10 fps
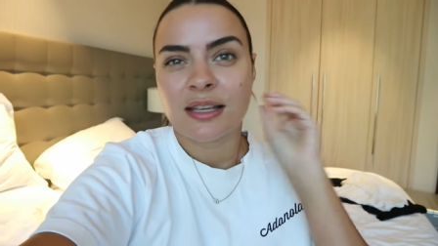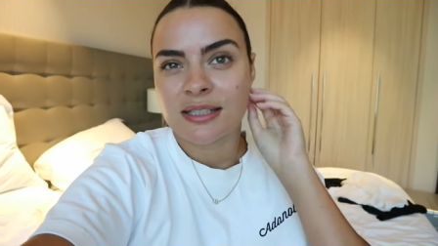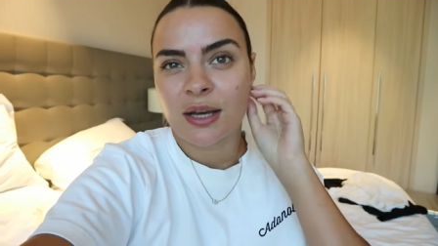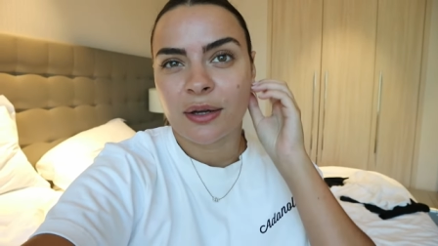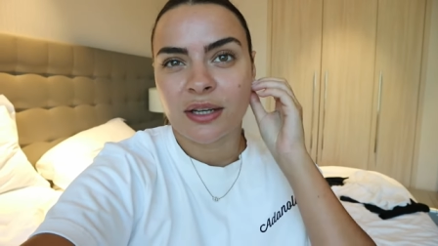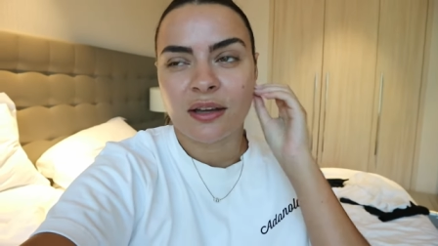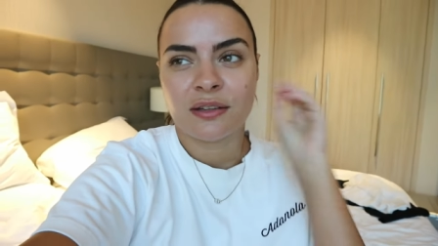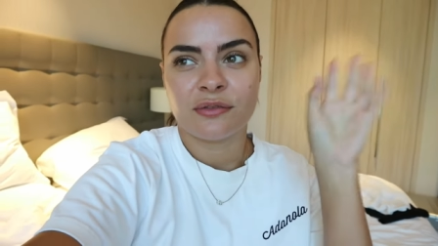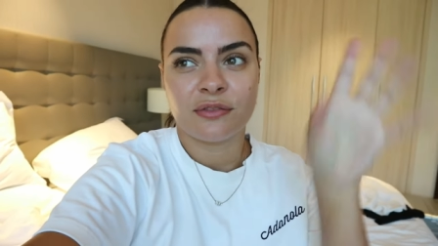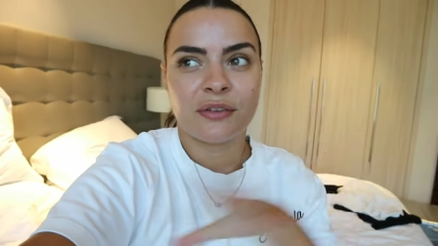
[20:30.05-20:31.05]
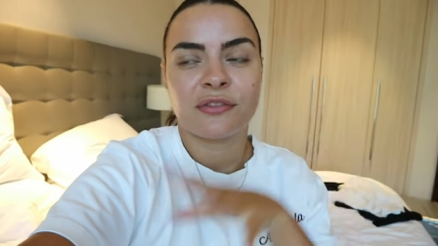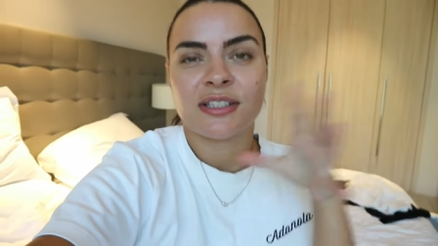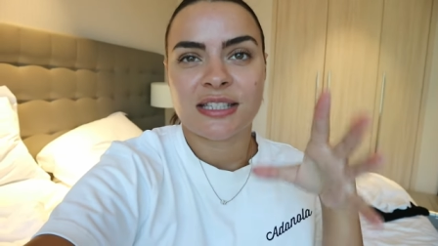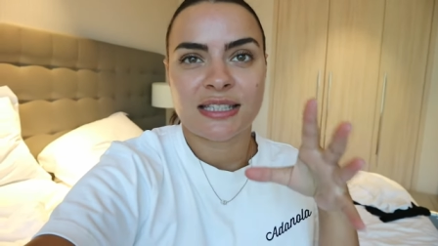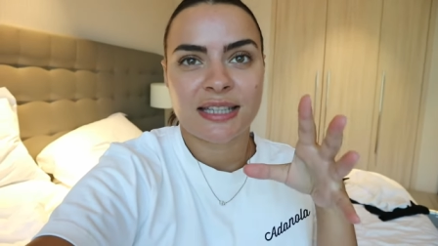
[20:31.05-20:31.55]
That's how I'd kind of
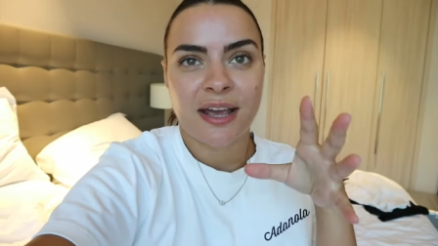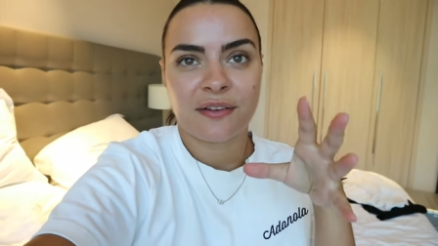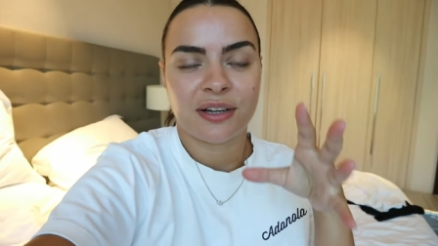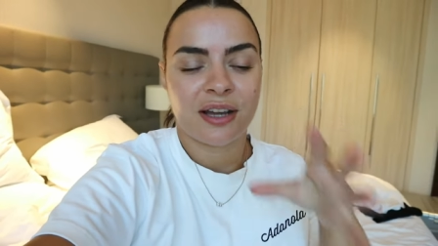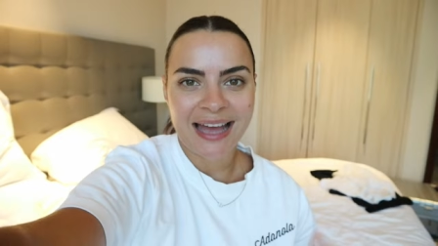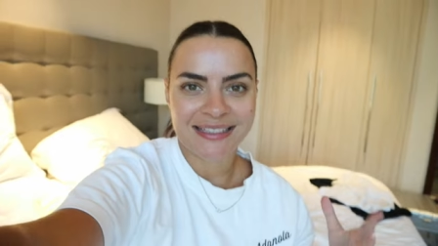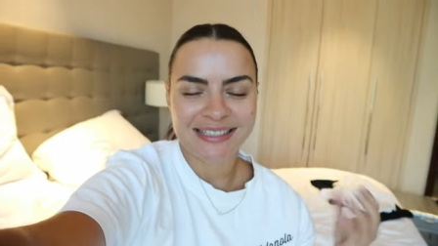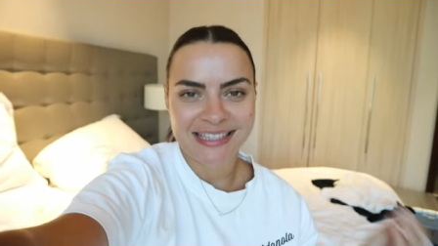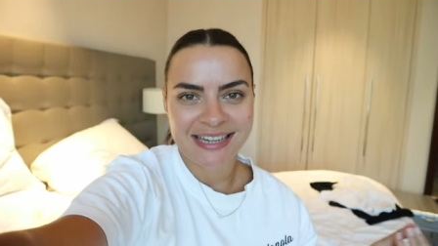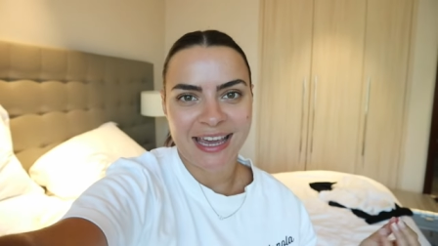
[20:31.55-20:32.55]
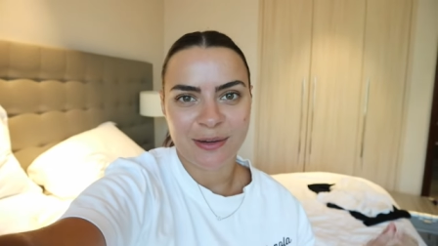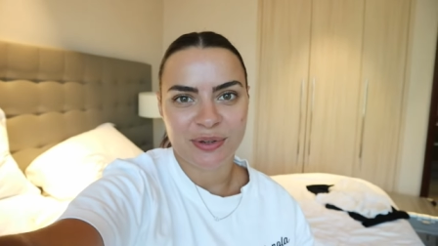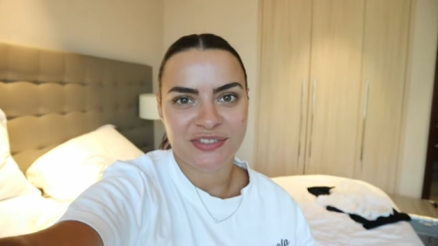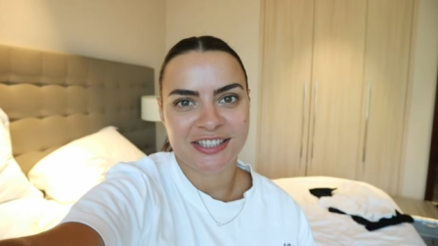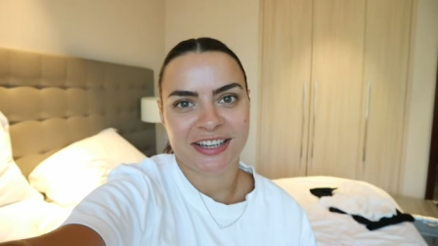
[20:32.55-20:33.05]
reference this area. And today
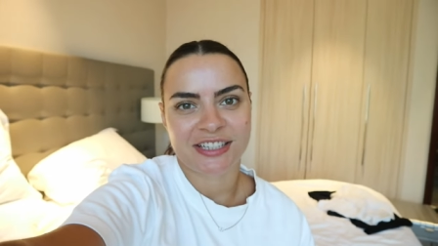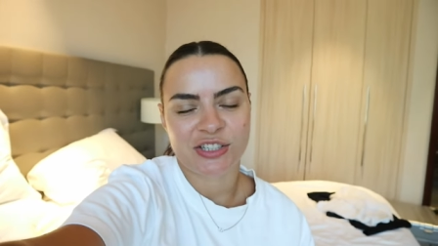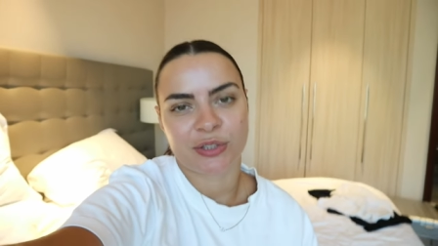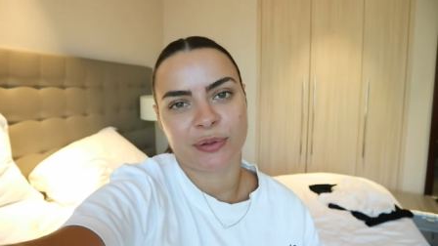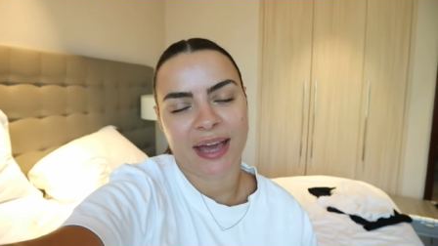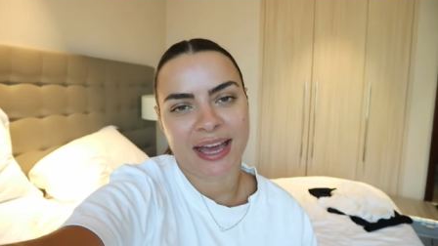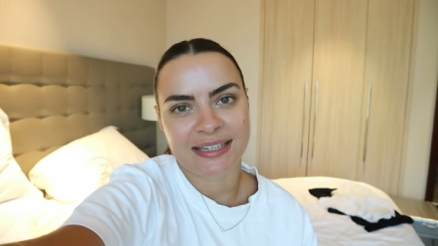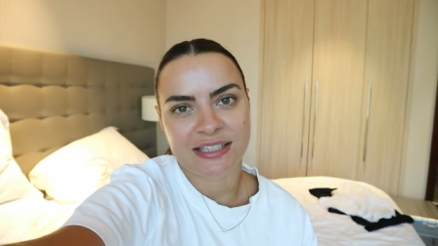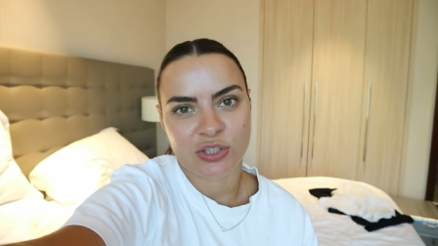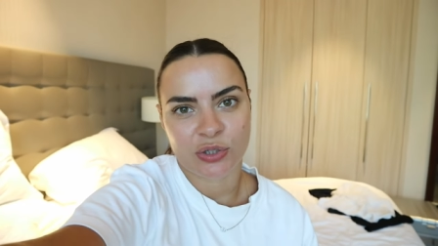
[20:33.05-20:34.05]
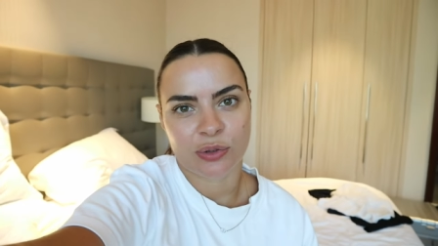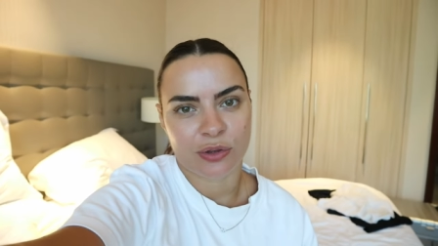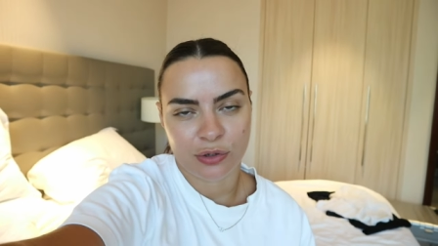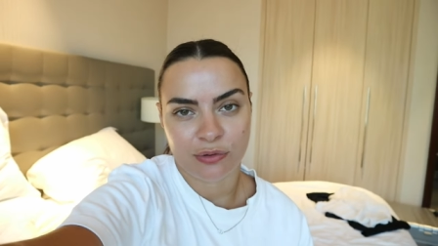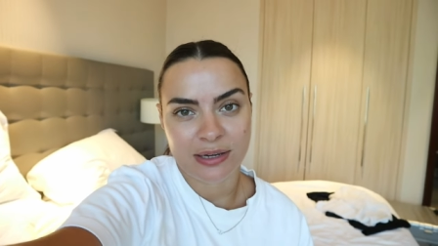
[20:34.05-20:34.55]
we've decided to head to
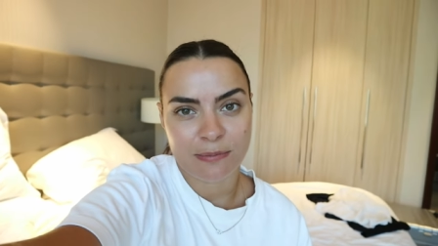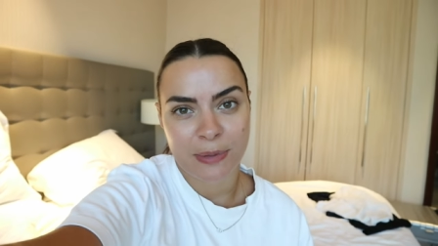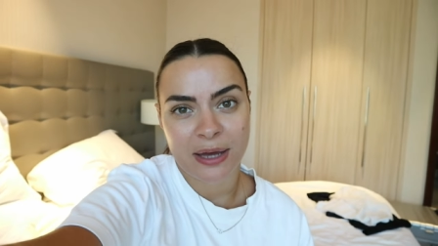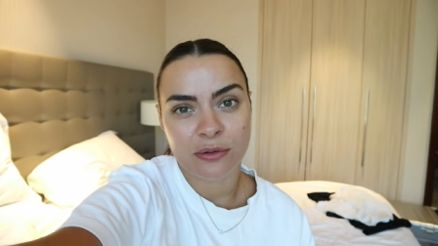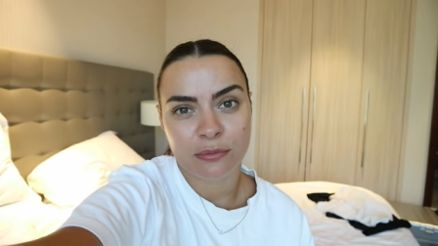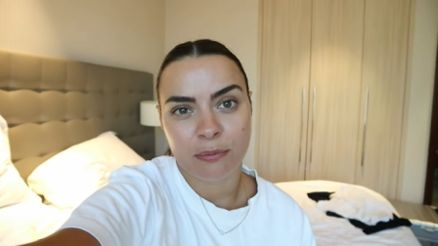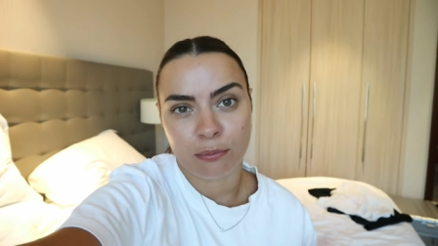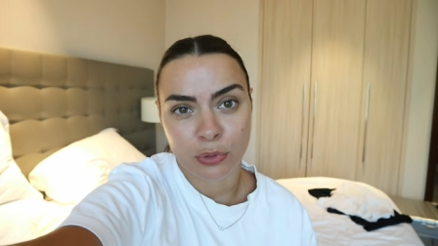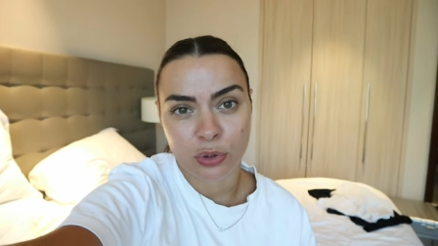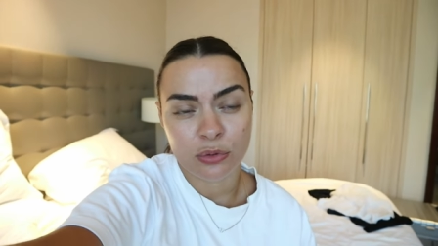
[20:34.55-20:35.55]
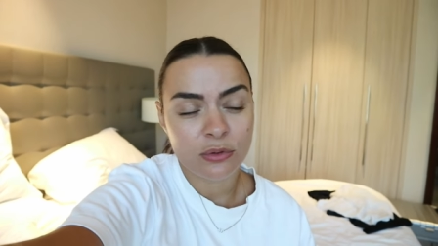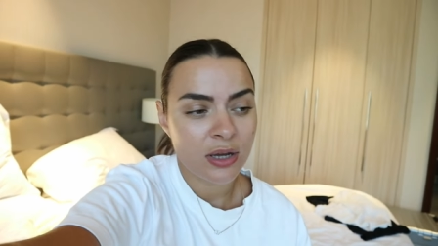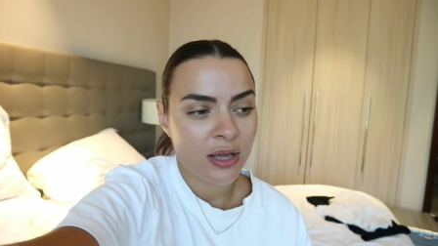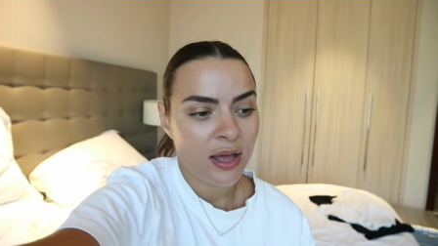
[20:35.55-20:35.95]
the Greenbelt Mall,